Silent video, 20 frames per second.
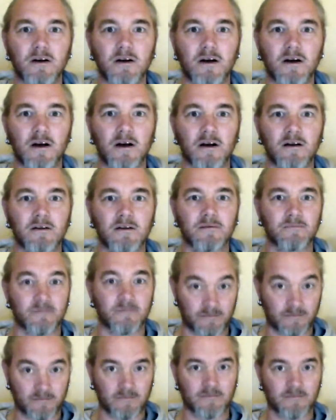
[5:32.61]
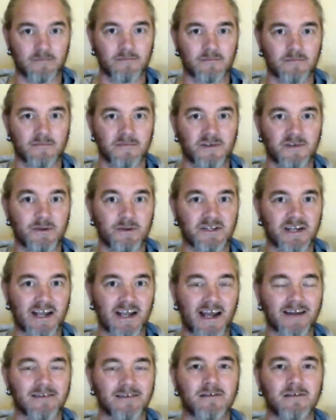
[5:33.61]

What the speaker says: Do it again.